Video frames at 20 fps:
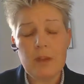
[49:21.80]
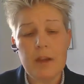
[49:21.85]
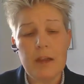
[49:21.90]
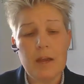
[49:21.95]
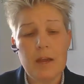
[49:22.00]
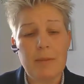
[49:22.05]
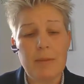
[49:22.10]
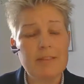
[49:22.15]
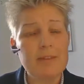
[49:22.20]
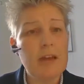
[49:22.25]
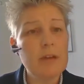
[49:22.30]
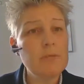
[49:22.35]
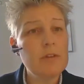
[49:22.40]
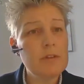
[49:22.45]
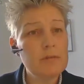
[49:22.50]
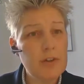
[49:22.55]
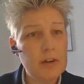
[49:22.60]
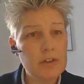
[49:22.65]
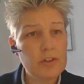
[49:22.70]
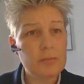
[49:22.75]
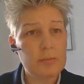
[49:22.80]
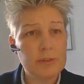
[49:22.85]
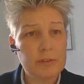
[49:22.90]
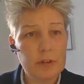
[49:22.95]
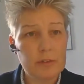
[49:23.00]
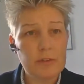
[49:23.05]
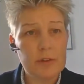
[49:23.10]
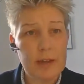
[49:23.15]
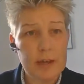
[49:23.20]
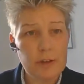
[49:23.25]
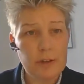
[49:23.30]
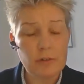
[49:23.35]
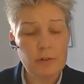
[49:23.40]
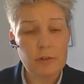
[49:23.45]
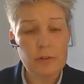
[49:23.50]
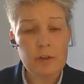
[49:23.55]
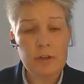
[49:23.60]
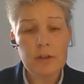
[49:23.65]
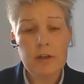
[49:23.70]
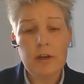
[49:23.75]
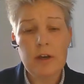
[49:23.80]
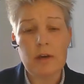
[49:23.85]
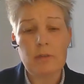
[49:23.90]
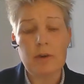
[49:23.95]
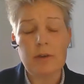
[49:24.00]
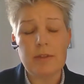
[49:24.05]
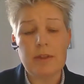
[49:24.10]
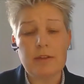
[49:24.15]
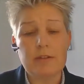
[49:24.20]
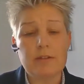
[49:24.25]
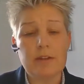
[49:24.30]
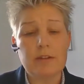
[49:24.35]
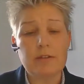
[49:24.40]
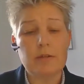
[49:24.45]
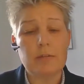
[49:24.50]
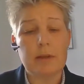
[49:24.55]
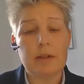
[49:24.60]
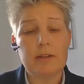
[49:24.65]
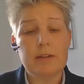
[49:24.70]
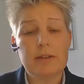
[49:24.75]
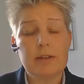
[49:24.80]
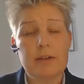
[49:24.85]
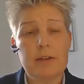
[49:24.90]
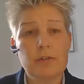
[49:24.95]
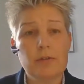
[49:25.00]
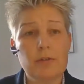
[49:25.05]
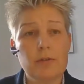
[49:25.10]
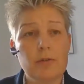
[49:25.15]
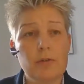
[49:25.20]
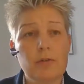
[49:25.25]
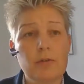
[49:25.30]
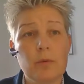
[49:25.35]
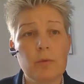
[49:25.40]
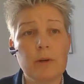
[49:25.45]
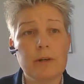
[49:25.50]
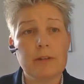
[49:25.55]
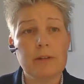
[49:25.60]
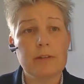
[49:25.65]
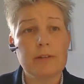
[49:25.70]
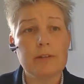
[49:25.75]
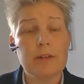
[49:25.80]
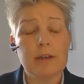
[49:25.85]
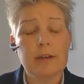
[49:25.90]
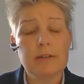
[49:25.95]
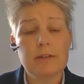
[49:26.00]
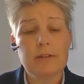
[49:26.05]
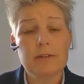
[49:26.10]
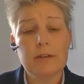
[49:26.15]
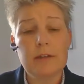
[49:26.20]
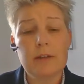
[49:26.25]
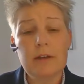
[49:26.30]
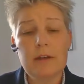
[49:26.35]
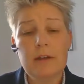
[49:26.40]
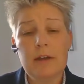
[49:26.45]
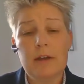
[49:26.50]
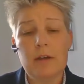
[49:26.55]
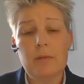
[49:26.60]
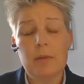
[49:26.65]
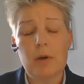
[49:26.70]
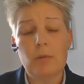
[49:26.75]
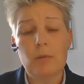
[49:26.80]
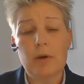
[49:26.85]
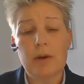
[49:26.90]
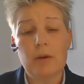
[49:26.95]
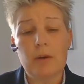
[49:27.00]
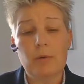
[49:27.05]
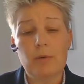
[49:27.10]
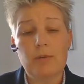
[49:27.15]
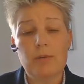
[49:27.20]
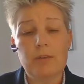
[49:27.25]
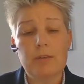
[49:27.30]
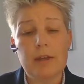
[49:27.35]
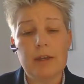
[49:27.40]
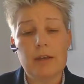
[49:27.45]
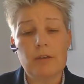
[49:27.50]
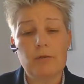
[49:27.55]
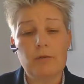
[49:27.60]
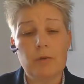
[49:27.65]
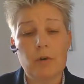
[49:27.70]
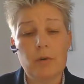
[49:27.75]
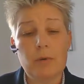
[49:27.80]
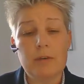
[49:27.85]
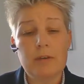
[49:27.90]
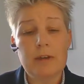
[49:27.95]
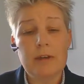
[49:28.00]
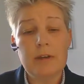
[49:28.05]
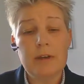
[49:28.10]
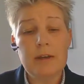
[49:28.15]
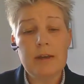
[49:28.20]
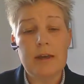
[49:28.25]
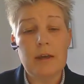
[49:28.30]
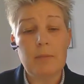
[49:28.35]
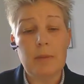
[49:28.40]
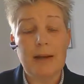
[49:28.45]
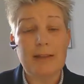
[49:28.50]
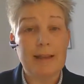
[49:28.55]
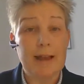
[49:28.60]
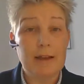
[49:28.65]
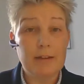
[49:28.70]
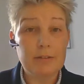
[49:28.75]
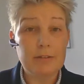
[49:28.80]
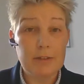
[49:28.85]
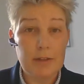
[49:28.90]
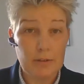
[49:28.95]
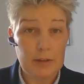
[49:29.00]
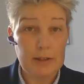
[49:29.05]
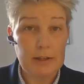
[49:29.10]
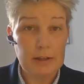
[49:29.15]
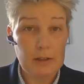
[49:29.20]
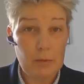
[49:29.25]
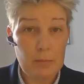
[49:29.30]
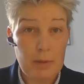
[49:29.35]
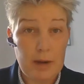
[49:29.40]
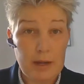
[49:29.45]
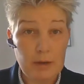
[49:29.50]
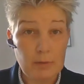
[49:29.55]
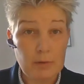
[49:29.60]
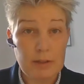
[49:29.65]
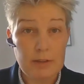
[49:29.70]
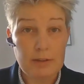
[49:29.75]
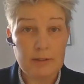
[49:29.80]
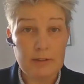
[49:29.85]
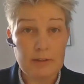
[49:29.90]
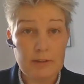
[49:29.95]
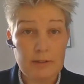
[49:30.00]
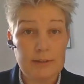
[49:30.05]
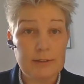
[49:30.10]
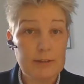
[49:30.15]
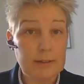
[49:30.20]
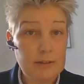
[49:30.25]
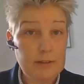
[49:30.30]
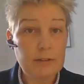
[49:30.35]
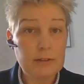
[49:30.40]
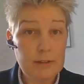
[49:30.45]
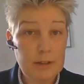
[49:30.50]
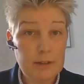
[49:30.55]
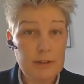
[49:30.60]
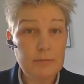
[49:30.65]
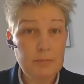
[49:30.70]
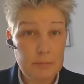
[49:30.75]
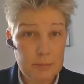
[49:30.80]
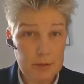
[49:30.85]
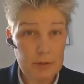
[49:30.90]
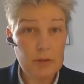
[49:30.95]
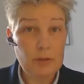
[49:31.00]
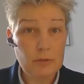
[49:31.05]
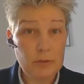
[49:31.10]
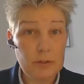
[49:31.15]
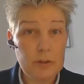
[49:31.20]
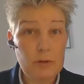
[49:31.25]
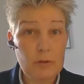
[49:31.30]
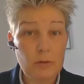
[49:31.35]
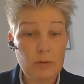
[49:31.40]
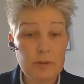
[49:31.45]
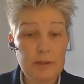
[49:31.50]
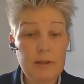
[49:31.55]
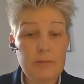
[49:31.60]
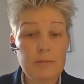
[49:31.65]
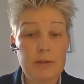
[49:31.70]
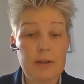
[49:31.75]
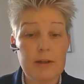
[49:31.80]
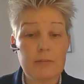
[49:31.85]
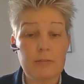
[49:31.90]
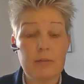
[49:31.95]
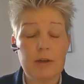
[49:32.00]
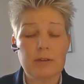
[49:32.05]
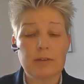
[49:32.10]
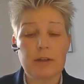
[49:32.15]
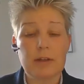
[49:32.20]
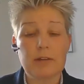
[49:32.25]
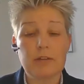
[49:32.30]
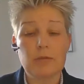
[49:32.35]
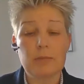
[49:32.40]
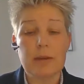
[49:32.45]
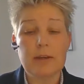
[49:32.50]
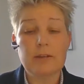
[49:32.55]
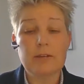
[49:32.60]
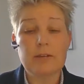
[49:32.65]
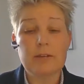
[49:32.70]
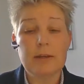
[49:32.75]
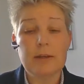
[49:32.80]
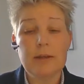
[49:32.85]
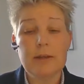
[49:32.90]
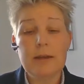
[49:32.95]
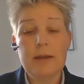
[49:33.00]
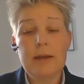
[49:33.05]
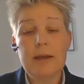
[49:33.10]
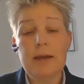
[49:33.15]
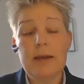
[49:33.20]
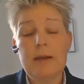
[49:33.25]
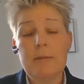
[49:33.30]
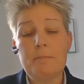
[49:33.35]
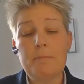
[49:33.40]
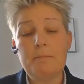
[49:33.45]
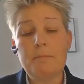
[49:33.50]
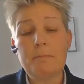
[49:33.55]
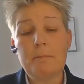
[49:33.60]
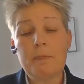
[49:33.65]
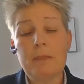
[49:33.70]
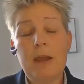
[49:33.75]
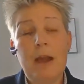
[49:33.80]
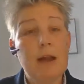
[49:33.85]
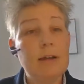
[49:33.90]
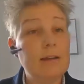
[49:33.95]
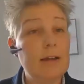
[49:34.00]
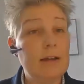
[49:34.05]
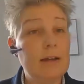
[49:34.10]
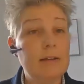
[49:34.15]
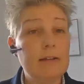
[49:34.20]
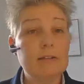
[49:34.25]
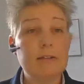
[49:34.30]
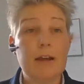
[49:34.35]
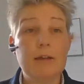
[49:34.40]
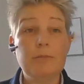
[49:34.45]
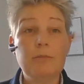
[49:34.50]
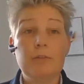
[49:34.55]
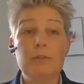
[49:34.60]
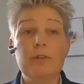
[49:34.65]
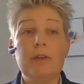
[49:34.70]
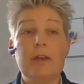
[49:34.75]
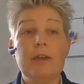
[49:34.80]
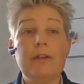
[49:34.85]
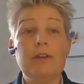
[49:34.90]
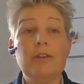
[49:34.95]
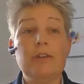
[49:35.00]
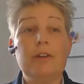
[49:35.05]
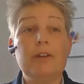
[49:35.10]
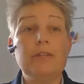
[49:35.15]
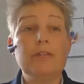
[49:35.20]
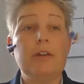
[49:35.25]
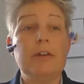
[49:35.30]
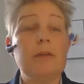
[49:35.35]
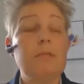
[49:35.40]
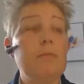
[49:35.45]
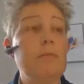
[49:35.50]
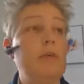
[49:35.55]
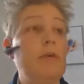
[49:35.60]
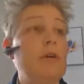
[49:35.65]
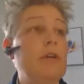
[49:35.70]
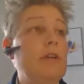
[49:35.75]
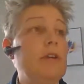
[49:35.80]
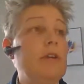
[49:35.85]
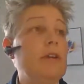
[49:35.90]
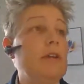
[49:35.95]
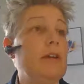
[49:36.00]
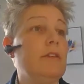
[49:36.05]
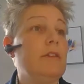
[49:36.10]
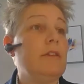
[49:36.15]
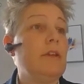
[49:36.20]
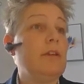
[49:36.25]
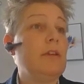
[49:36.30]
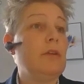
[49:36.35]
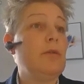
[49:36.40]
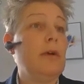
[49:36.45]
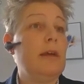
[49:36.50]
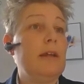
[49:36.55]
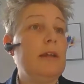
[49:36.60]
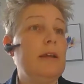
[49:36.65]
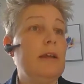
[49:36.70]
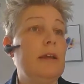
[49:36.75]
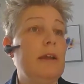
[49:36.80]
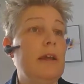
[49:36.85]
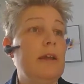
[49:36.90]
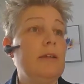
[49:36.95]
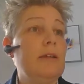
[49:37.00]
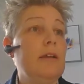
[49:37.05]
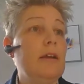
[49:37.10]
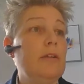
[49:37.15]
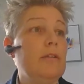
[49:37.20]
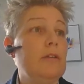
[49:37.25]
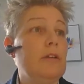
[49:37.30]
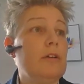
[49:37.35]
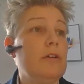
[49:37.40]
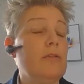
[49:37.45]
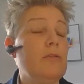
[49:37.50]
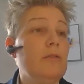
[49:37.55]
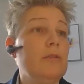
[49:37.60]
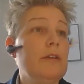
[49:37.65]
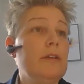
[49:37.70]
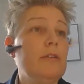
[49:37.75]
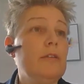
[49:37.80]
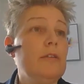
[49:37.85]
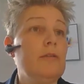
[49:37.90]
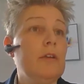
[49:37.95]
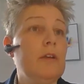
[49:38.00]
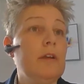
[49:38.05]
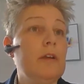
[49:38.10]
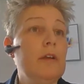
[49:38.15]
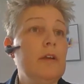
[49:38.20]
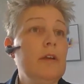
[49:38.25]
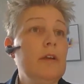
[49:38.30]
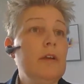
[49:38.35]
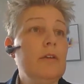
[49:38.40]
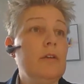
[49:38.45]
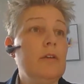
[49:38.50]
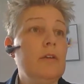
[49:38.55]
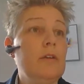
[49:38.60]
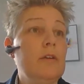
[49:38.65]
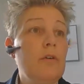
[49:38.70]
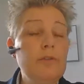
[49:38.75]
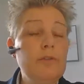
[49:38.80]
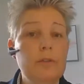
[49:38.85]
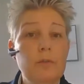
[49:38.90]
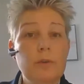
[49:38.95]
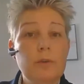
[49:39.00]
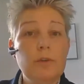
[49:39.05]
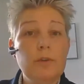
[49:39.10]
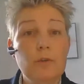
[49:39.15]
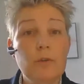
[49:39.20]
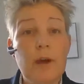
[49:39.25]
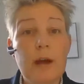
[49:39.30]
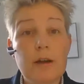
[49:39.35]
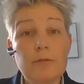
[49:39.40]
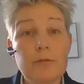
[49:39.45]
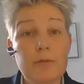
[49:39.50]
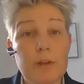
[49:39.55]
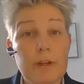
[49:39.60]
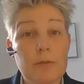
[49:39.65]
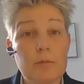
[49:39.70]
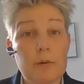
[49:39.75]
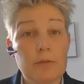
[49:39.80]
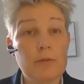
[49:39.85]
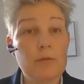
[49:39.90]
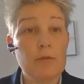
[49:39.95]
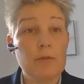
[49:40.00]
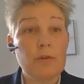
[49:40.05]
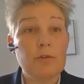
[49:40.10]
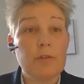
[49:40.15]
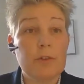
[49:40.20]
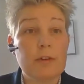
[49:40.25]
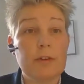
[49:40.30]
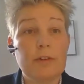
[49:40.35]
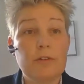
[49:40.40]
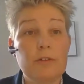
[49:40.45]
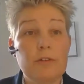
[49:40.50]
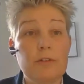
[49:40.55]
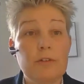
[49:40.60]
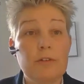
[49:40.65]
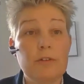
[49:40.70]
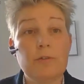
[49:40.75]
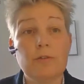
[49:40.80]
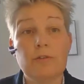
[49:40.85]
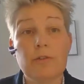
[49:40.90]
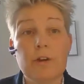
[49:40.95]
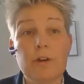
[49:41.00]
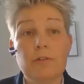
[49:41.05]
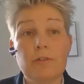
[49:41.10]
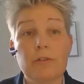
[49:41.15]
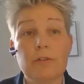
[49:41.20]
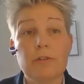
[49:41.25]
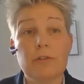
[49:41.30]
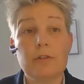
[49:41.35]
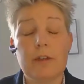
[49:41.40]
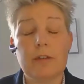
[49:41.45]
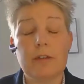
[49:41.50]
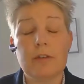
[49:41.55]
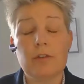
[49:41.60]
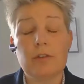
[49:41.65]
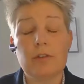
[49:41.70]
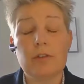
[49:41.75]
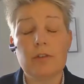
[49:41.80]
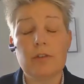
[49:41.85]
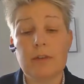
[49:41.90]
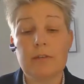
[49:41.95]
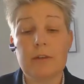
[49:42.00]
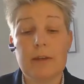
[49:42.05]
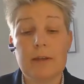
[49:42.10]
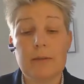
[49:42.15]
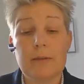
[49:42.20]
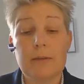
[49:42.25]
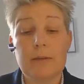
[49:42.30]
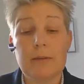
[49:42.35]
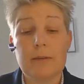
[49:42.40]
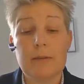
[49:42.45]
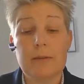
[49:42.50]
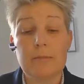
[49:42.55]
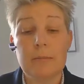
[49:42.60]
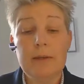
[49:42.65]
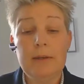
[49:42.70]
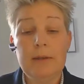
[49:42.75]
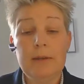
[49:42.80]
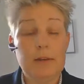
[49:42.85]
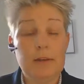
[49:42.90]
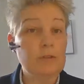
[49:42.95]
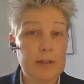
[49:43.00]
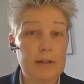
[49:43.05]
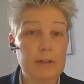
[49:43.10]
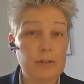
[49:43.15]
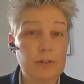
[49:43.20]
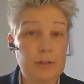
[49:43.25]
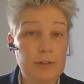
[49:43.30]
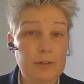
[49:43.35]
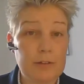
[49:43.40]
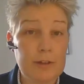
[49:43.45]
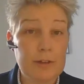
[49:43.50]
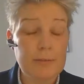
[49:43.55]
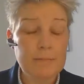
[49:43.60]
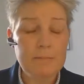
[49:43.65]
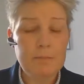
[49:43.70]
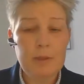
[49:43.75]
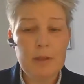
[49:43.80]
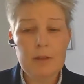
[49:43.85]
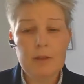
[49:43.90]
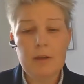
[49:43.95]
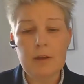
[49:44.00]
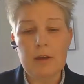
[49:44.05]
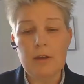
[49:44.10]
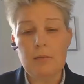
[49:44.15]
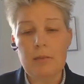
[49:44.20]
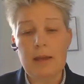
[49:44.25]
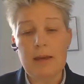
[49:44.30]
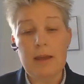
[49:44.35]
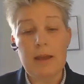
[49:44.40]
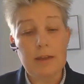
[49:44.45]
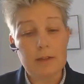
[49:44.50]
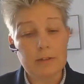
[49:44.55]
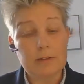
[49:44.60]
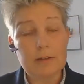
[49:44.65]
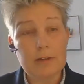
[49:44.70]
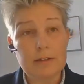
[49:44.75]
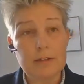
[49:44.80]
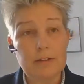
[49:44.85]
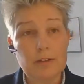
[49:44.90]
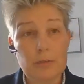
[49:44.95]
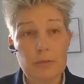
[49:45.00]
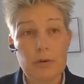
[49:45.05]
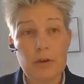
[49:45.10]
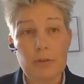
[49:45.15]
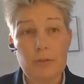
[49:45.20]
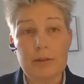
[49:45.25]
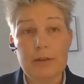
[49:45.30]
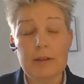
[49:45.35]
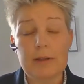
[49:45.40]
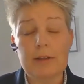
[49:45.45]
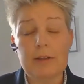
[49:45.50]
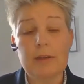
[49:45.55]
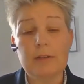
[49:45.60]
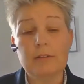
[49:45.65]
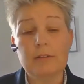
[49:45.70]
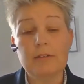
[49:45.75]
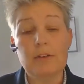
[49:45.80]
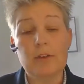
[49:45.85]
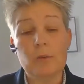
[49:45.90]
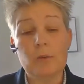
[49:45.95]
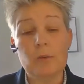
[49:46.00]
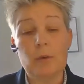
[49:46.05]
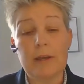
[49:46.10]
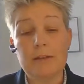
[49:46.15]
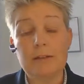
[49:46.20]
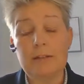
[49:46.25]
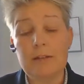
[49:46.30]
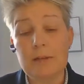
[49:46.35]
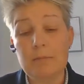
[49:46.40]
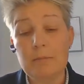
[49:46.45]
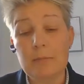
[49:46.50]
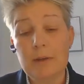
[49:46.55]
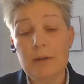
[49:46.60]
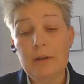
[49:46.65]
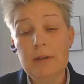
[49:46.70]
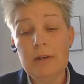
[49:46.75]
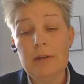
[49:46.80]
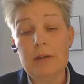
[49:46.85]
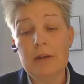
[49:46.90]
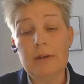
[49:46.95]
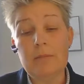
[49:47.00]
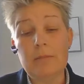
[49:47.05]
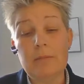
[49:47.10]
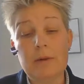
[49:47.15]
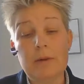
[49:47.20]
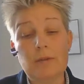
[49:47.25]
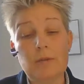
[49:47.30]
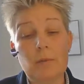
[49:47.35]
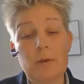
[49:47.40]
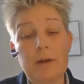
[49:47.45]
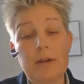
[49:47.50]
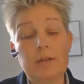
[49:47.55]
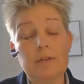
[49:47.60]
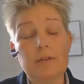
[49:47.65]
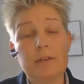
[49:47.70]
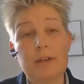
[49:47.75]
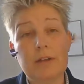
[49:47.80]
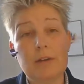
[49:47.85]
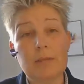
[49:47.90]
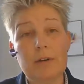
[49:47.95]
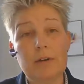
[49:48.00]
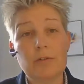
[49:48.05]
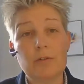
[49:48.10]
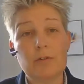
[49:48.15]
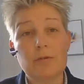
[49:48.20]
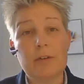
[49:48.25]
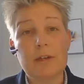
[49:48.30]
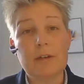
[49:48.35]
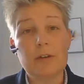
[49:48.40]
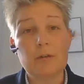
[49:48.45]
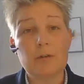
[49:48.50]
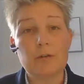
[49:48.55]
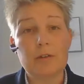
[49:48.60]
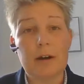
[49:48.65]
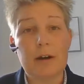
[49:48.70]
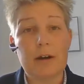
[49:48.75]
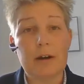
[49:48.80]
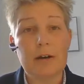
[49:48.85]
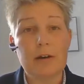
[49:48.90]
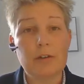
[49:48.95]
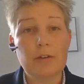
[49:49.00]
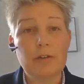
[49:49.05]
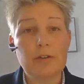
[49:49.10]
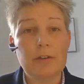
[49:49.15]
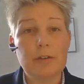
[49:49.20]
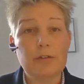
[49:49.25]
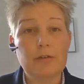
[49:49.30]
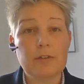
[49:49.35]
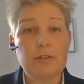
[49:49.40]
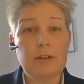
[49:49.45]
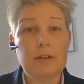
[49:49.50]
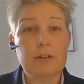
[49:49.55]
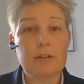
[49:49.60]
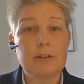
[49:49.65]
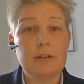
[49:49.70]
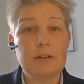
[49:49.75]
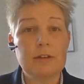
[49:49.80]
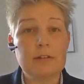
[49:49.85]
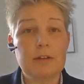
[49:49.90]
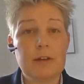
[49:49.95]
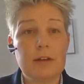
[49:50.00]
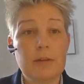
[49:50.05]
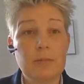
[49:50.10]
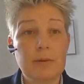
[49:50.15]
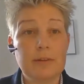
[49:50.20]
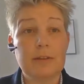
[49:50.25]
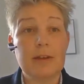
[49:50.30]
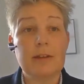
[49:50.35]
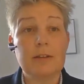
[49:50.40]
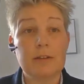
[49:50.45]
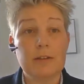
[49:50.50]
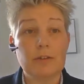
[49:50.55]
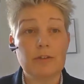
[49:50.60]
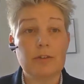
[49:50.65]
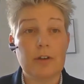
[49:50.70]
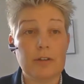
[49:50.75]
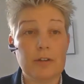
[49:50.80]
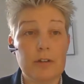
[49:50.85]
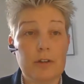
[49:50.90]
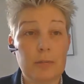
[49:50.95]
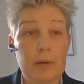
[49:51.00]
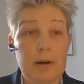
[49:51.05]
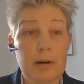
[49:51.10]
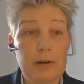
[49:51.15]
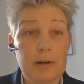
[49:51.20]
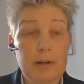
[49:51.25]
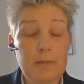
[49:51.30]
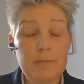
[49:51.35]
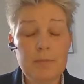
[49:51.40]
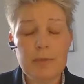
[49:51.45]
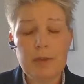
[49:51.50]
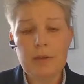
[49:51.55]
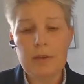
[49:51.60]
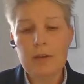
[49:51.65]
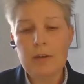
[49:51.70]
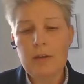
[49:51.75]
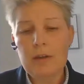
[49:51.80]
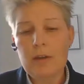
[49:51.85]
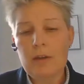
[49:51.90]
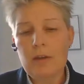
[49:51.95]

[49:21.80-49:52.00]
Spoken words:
In terms of the very specific issue about the accessibility issues over one of the sites and why it wasn't taken forward, I'd ask if I can come back with the exact detail of that to Councillor Goldie, I think is best. And it's absolutely an interesting point you raise and quite correct, Councillor Goldie. So the cost that we do have, of course, for electric vehicle chargers at this point in time is for the electricity. And it is a disappointment to the wider team as well that commercial vehicles are using the facilities, particularly at Strathclyde Park.